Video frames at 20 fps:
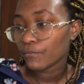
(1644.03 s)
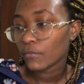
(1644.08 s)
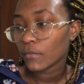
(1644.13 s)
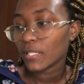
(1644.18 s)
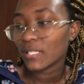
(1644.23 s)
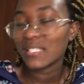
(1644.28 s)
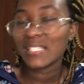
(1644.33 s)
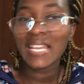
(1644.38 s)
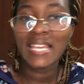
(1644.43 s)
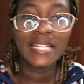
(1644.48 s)

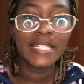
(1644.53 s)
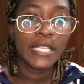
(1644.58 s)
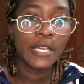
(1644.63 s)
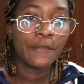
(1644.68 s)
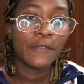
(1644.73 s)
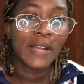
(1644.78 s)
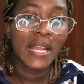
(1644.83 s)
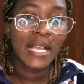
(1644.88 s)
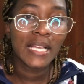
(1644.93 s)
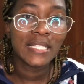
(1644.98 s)
Stayed there
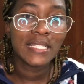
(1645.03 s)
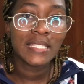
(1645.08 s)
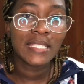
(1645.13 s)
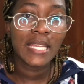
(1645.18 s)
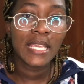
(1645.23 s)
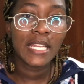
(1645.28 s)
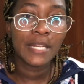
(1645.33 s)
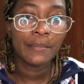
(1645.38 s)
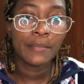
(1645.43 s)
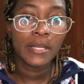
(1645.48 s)
for like
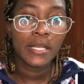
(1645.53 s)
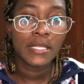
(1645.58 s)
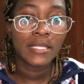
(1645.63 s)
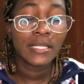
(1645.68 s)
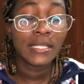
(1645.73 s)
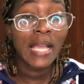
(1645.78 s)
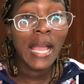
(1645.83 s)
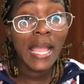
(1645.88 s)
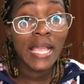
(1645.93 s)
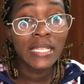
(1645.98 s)
10 minutes.
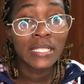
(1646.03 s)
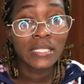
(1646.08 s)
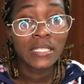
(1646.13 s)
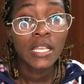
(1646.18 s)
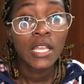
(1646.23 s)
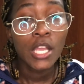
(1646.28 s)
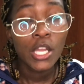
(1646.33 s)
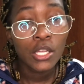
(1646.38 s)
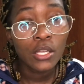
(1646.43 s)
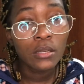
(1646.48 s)
Guys,
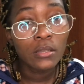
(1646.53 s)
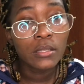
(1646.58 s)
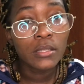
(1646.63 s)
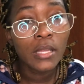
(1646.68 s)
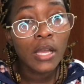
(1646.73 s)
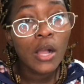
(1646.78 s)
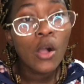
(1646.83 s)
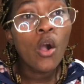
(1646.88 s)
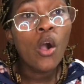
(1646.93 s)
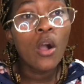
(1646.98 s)

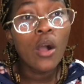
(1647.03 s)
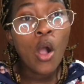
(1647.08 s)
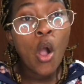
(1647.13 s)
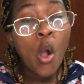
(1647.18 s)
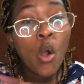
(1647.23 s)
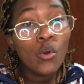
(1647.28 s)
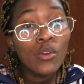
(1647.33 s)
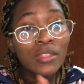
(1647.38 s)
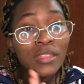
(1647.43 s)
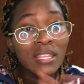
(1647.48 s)

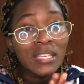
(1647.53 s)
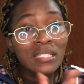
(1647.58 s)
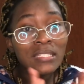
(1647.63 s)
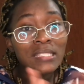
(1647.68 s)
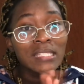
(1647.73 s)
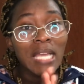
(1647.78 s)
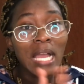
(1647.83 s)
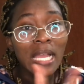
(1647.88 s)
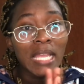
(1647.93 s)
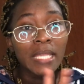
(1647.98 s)
all this
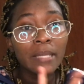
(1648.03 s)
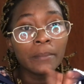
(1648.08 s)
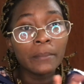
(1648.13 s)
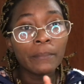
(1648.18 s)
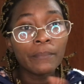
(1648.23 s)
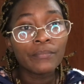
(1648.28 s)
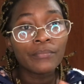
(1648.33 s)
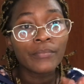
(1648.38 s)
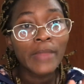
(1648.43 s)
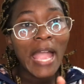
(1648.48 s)
time,
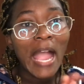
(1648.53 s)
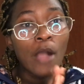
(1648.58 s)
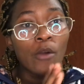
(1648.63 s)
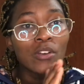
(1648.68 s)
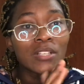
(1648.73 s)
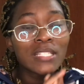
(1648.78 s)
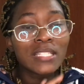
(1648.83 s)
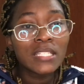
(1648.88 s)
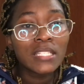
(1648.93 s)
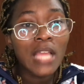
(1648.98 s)
I
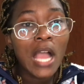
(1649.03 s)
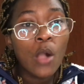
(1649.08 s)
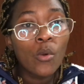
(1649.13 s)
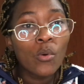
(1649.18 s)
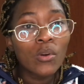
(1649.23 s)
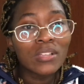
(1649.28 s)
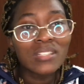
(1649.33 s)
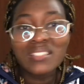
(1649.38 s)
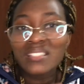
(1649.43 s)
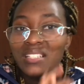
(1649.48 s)
was
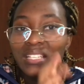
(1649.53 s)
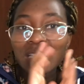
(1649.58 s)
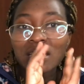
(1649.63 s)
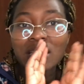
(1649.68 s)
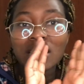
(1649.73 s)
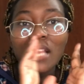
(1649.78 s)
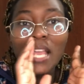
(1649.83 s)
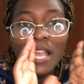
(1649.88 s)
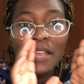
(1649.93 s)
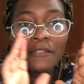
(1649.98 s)
just
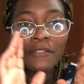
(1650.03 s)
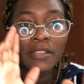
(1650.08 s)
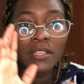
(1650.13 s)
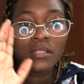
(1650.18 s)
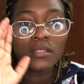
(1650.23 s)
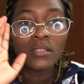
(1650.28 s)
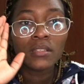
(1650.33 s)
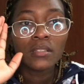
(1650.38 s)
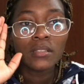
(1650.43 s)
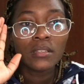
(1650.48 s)
having
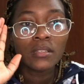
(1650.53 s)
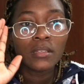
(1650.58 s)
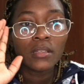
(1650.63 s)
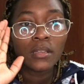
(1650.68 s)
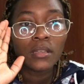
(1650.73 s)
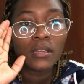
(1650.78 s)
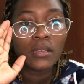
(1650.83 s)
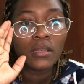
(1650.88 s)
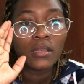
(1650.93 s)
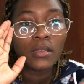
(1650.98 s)

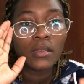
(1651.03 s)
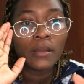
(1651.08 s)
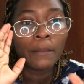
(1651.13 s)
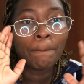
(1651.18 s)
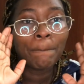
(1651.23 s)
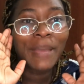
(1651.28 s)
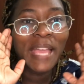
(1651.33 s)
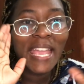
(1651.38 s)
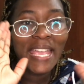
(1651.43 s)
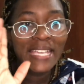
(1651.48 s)

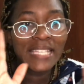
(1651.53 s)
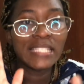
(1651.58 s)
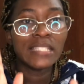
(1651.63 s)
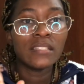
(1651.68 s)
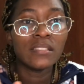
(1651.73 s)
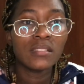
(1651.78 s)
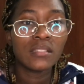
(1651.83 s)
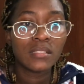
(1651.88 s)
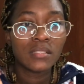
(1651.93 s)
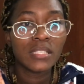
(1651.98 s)
pains.
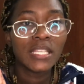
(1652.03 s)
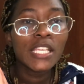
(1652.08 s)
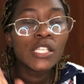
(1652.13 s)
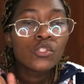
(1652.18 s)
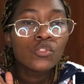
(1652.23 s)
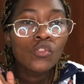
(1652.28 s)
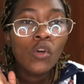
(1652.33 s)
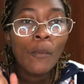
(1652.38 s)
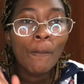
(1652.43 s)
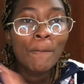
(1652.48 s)
It's
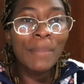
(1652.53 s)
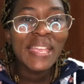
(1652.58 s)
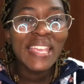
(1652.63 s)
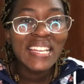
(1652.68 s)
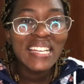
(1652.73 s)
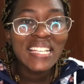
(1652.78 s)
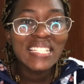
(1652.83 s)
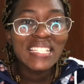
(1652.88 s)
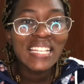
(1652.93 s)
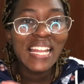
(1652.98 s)
not pain,
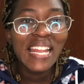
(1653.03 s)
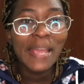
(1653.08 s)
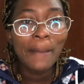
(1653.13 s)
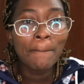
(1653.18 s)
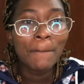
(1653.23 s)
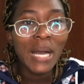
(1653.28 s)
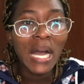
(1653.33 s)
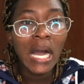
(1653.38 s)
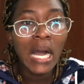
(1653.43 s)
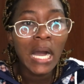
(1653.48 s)
it's labor.